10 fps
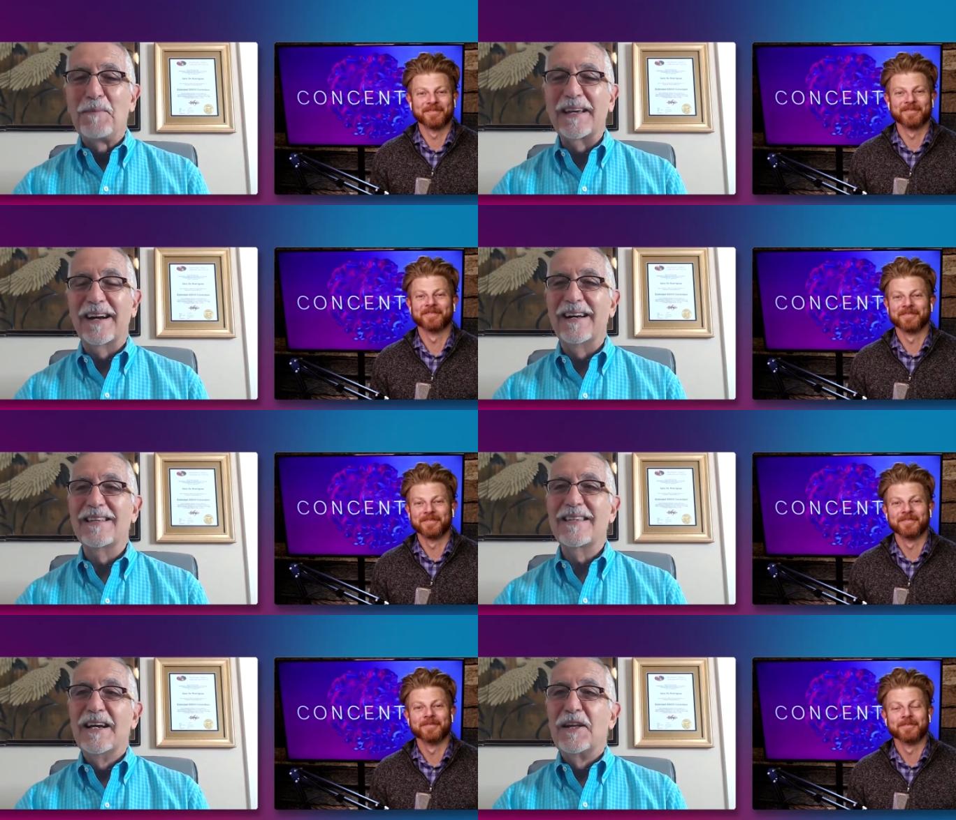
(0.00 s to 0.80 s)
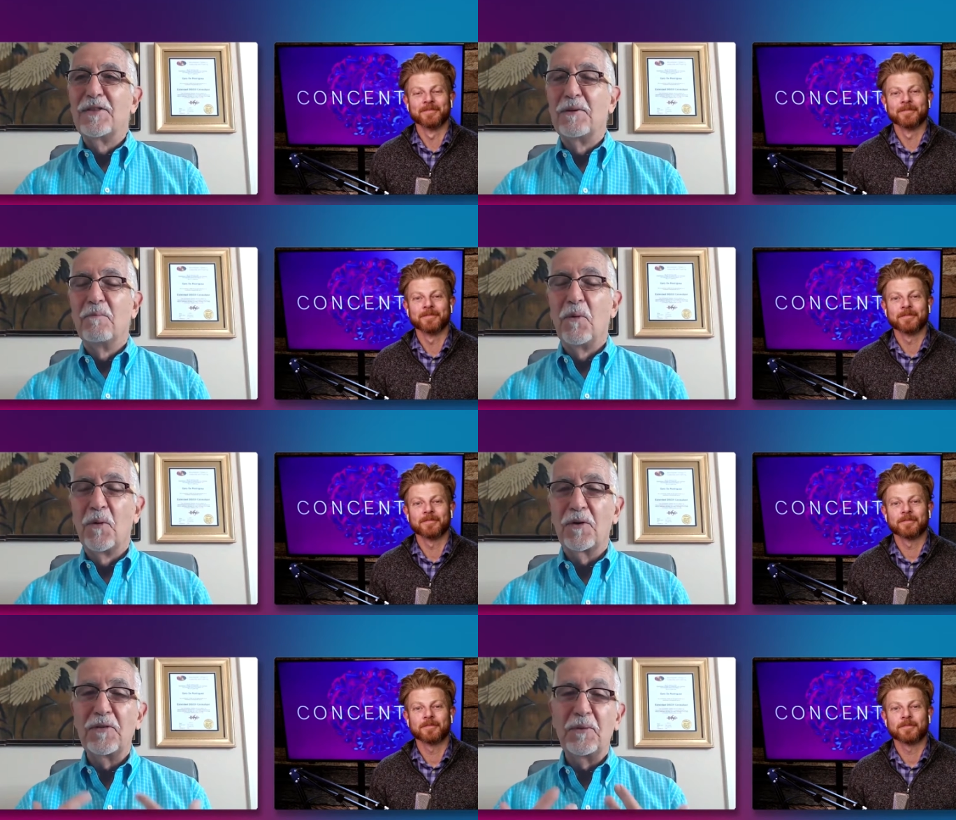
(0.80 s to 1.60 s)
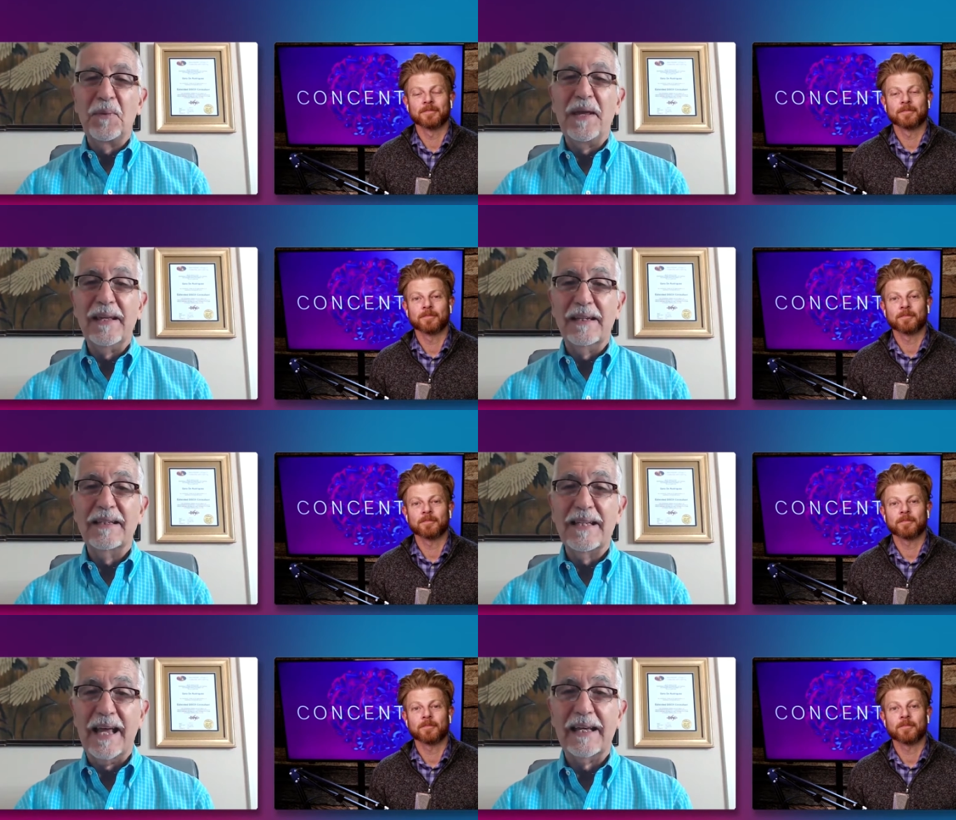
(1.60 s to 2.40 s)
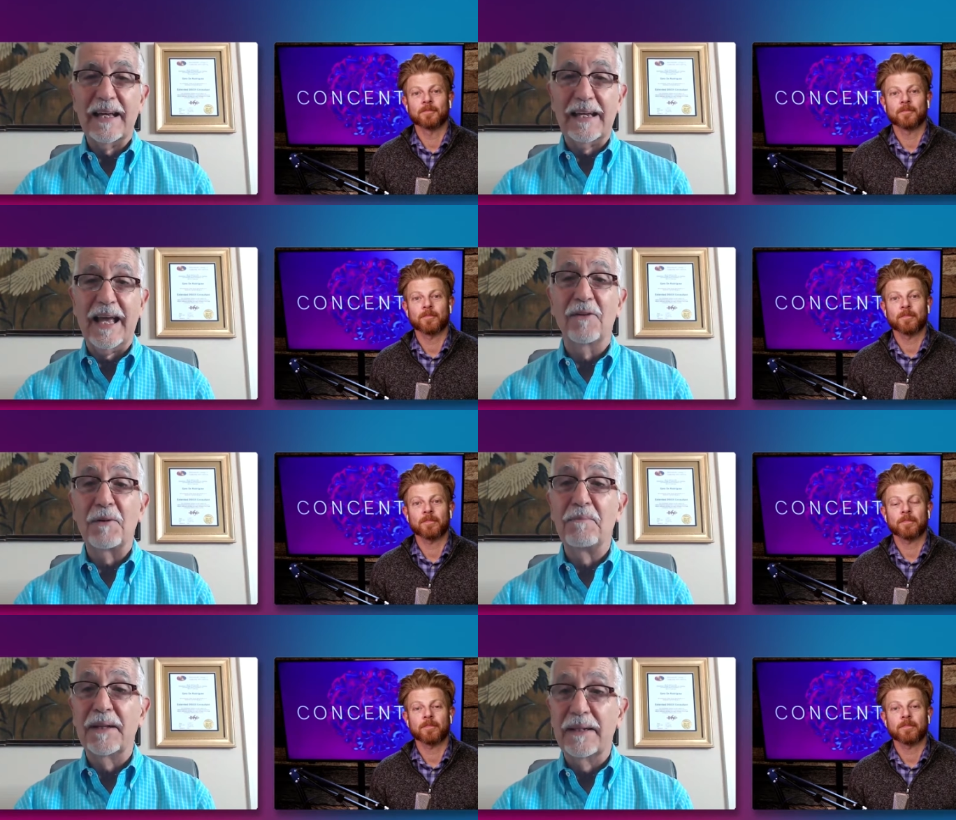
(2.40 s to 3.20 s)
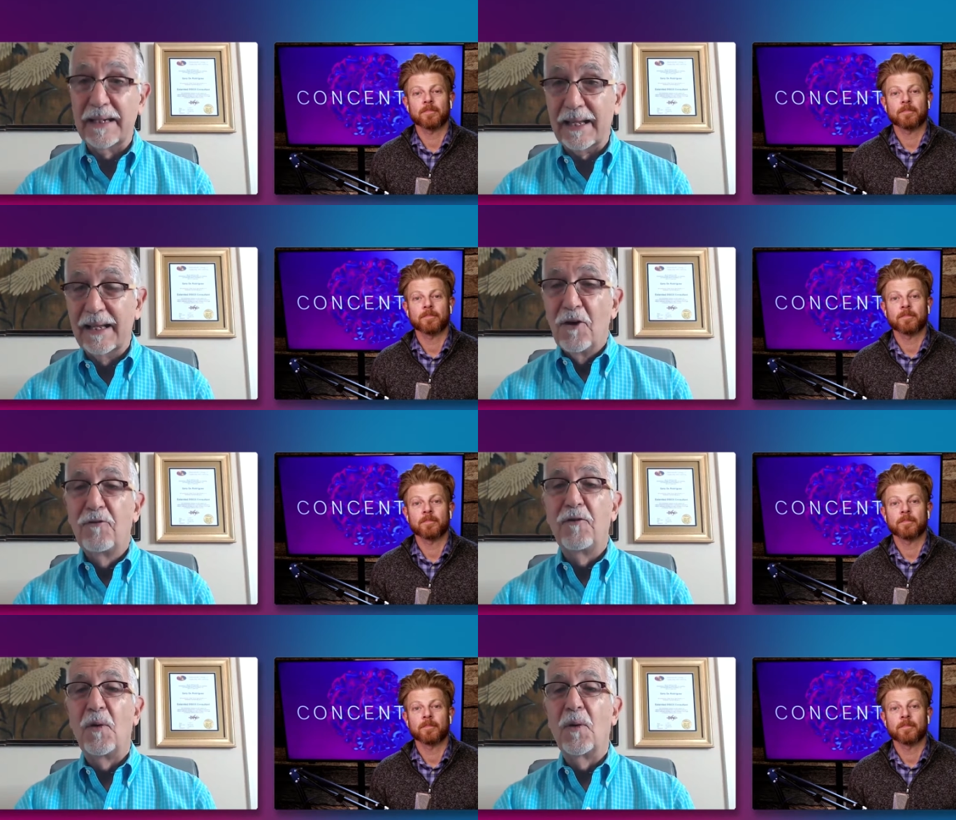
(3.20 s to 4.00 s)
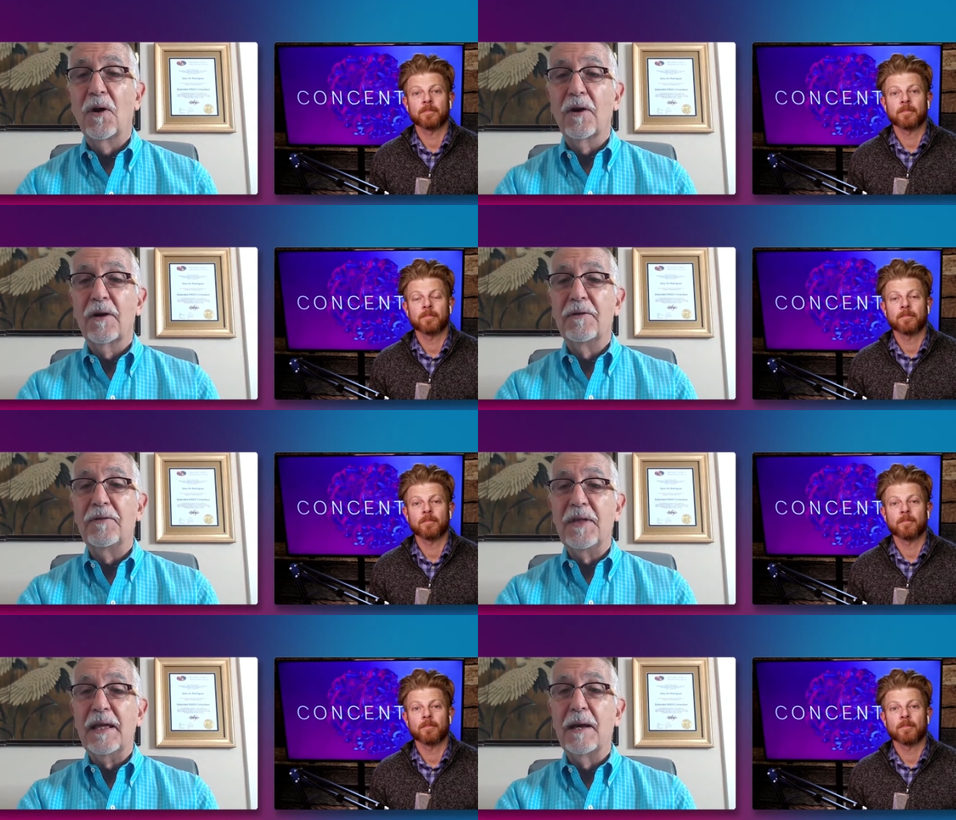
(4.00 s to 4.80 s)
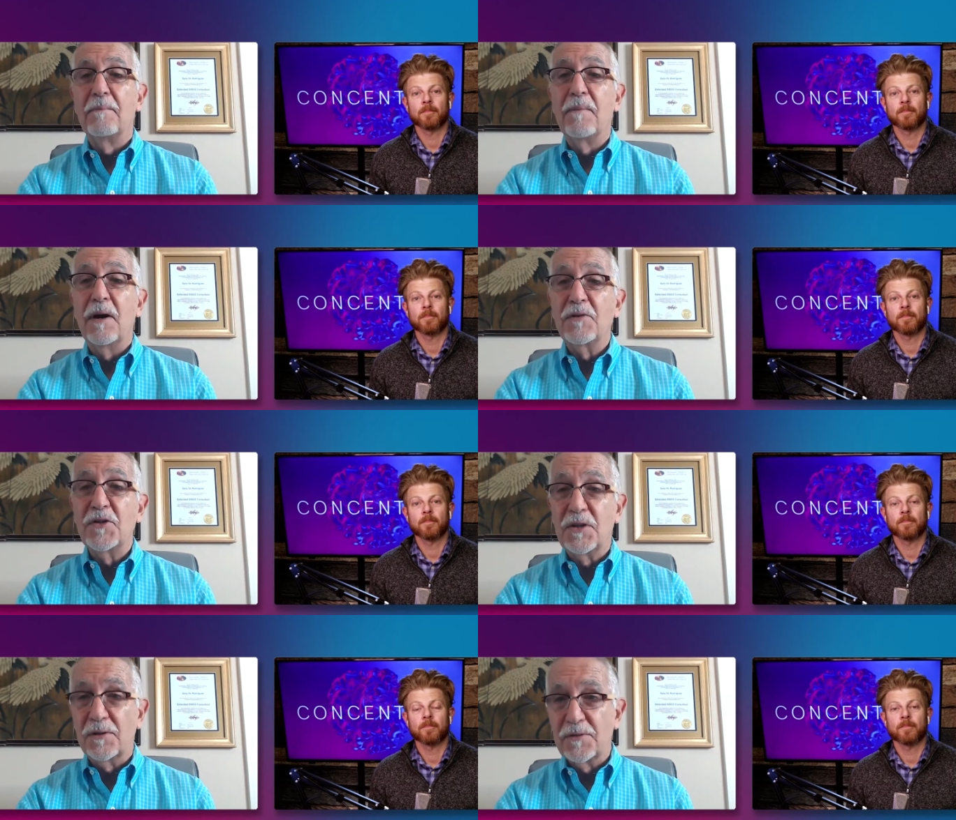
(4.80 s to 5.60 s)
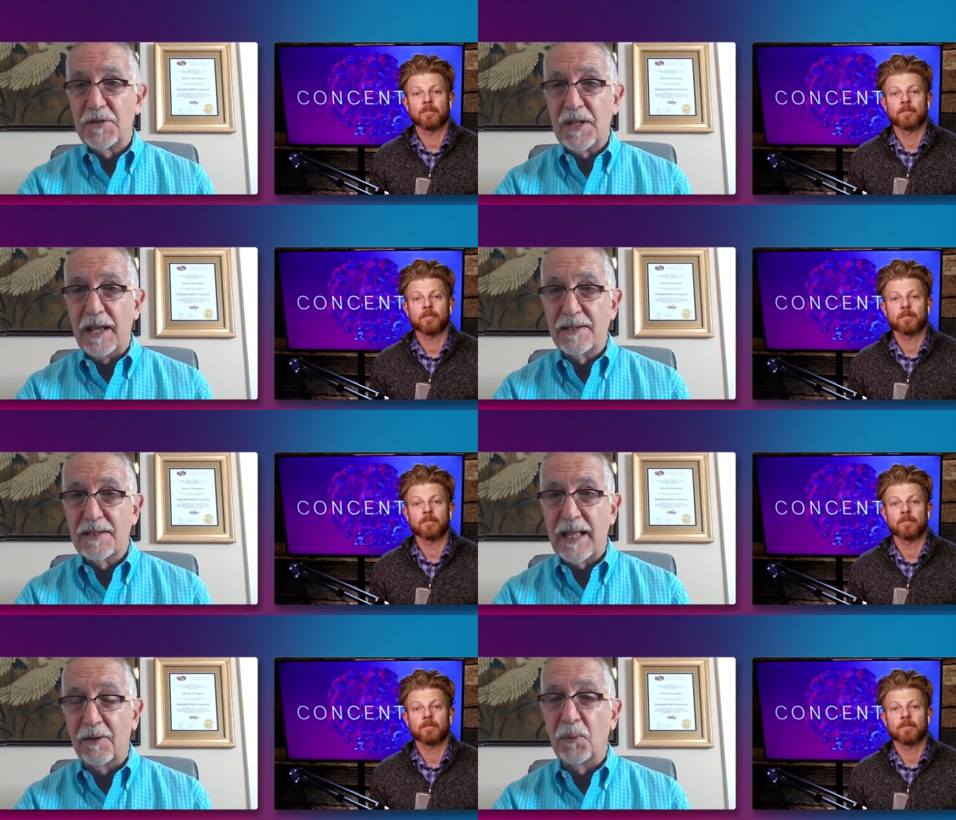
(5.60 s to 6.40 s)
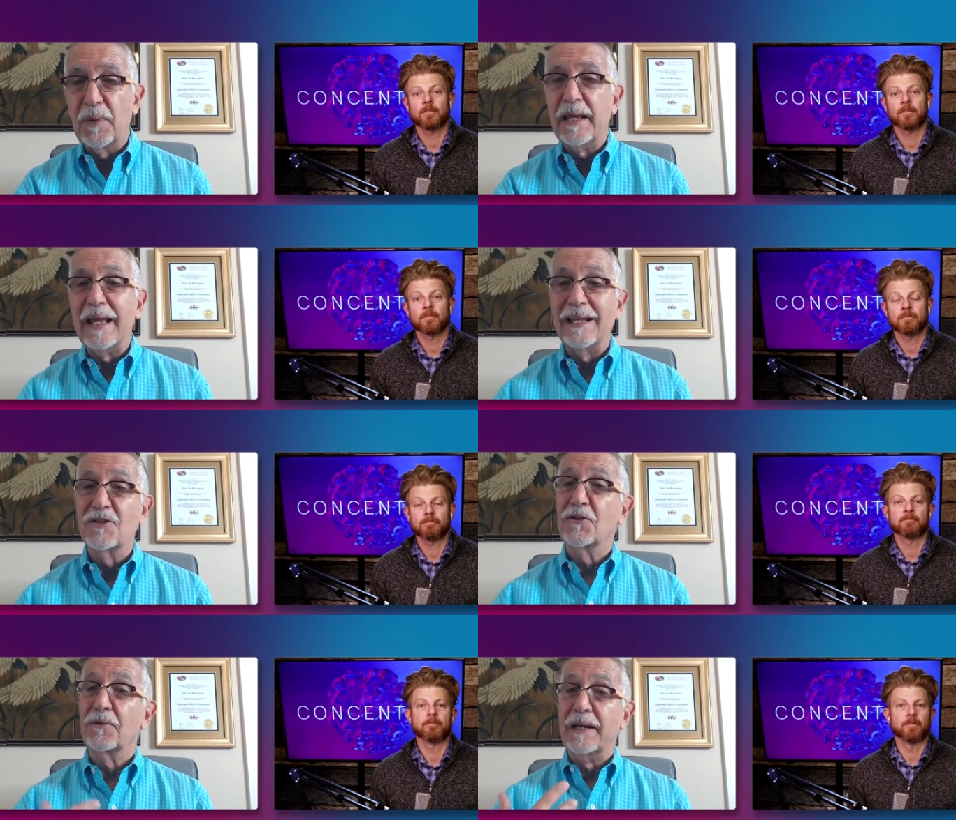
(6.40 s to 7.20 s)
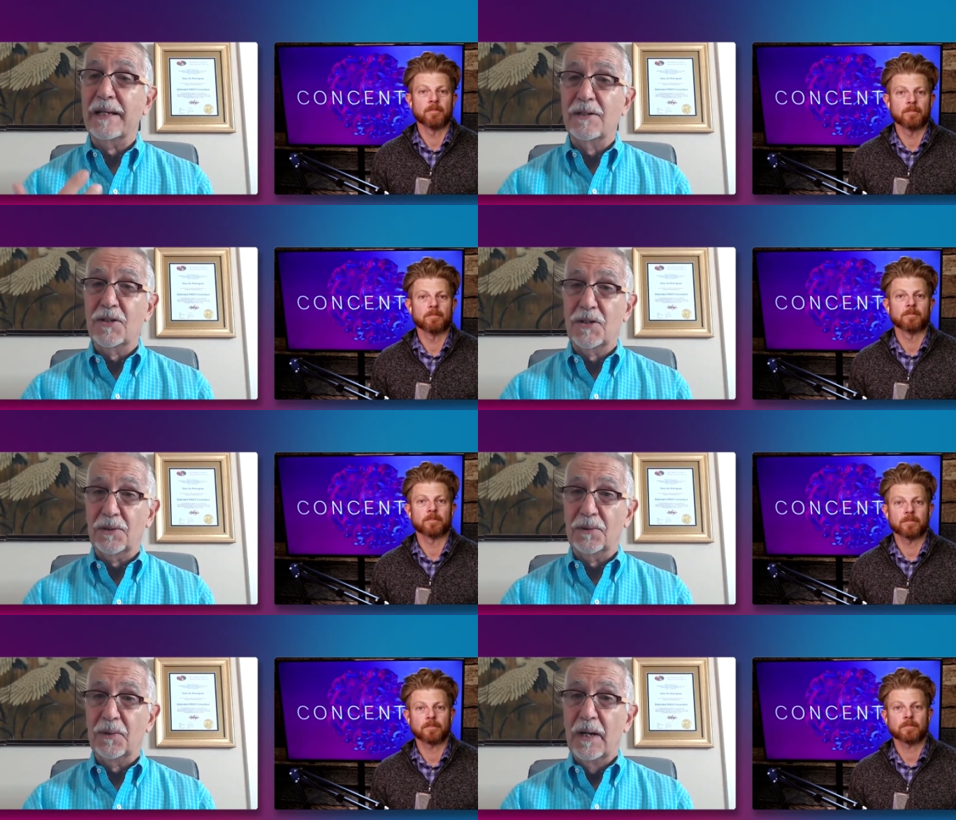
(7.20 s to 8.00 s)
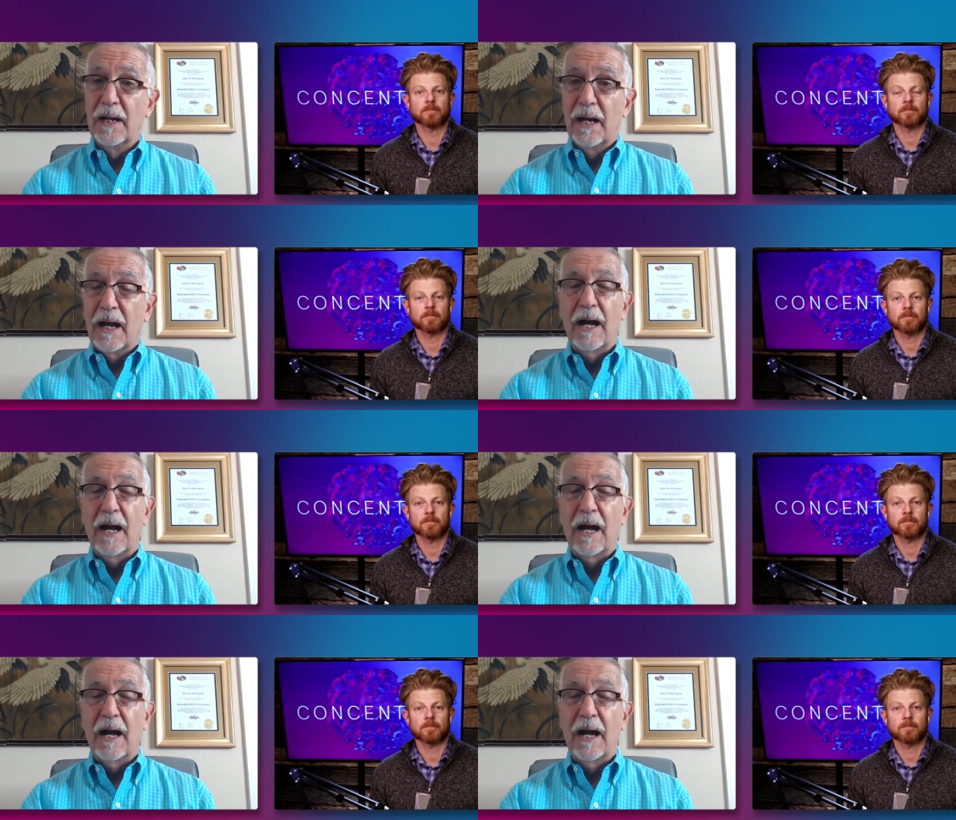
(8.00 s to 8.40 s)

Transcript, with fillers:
Speaker 1: because the more that we can take accountability for the emotional states that we enter into,